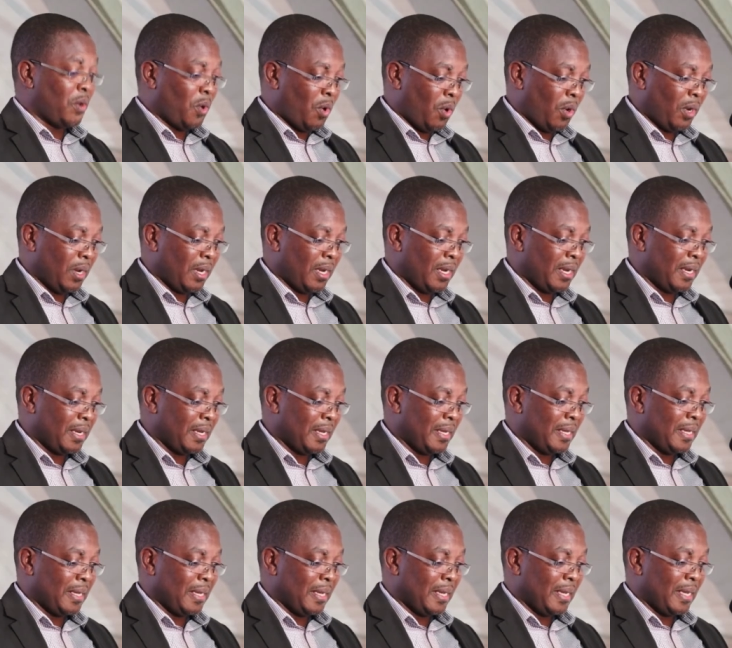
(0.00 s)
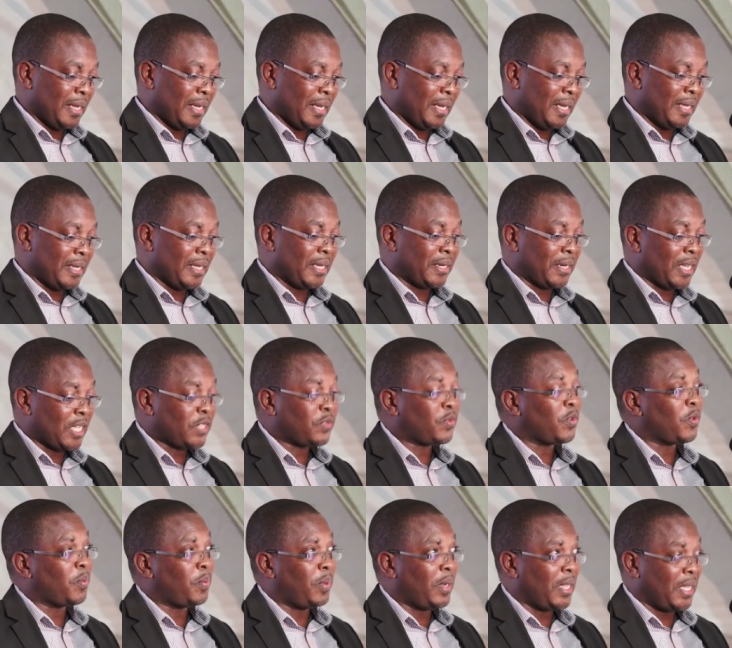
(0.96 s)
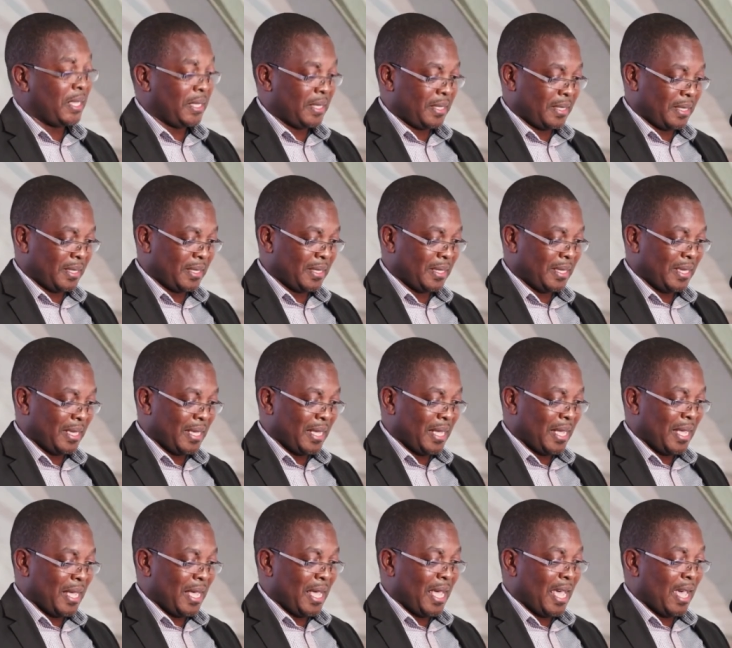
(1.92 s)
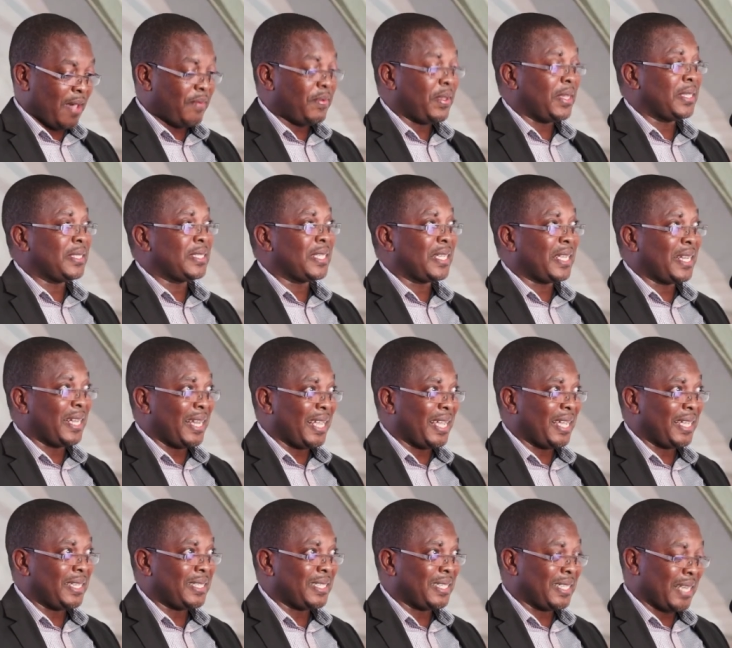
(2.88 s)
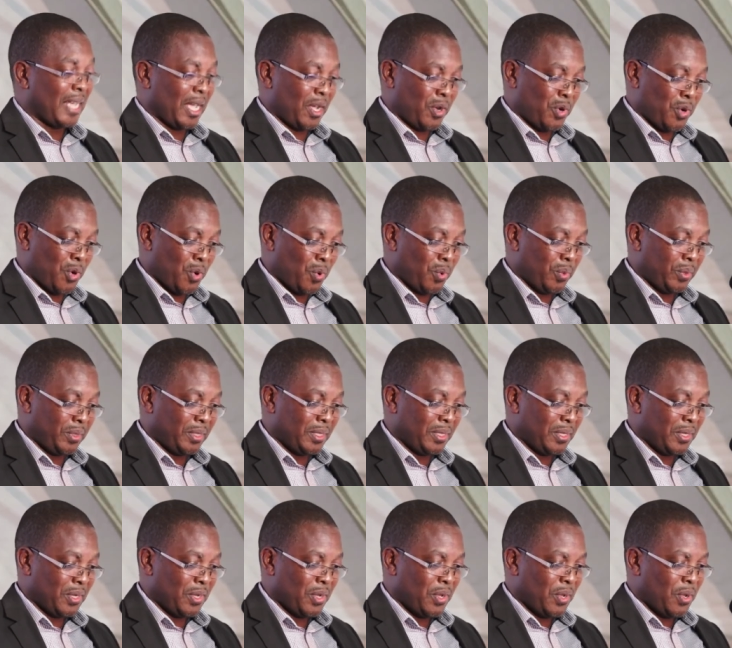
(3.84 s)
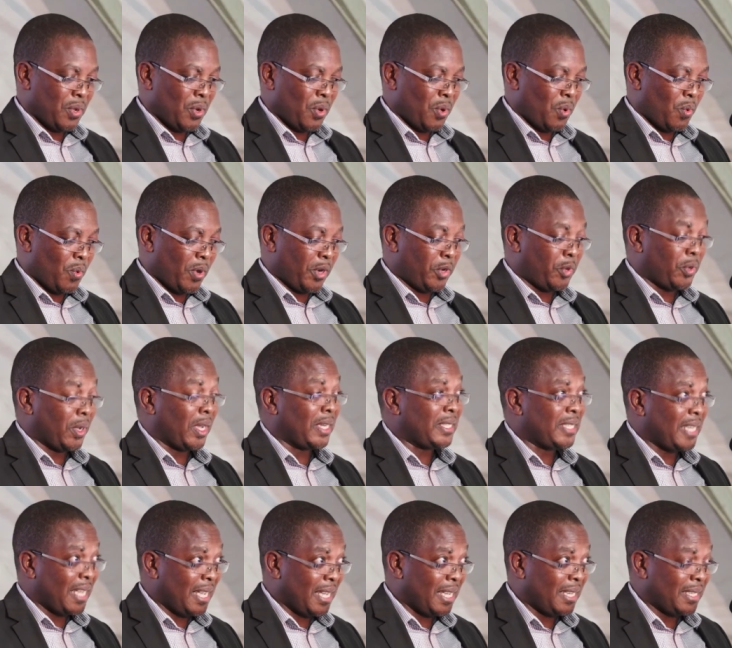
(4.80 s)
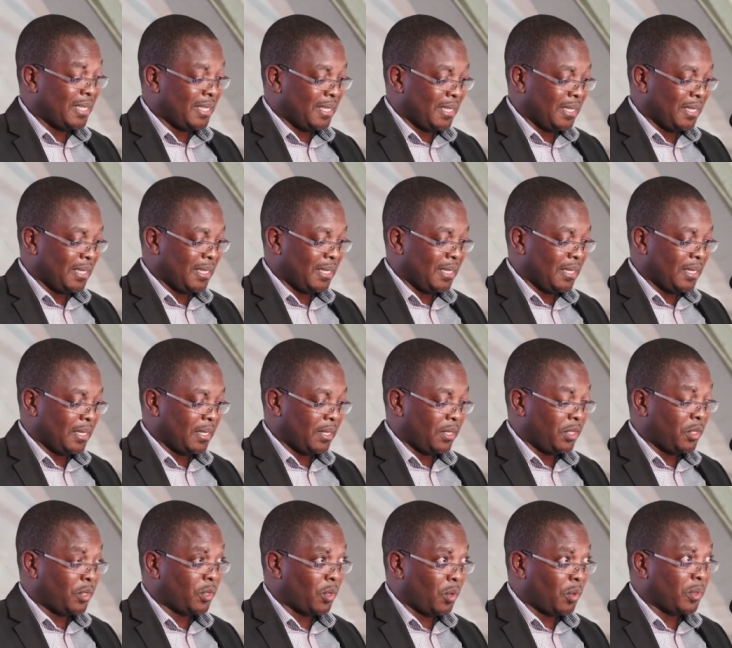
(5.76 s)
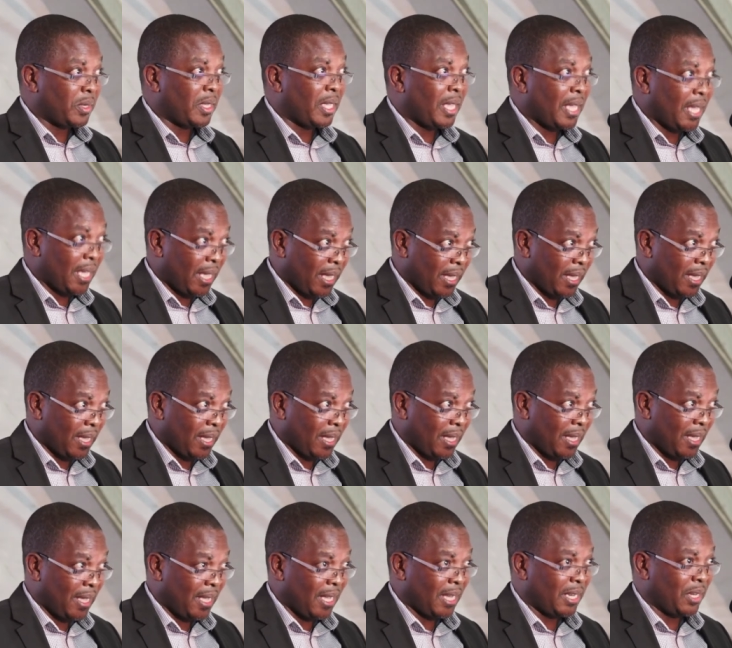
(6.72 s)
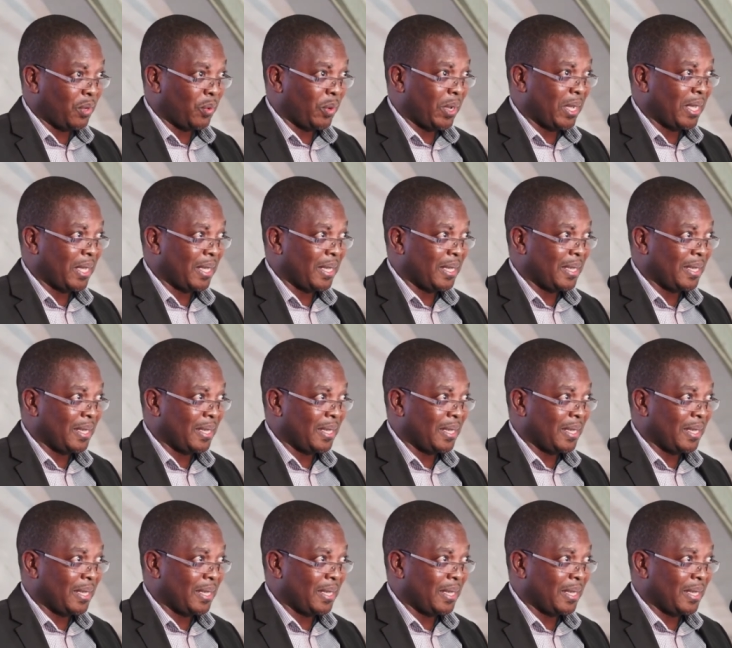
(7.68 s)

all, in a restful place, having declared, and I quote, "When you are dead, you don't care anyway."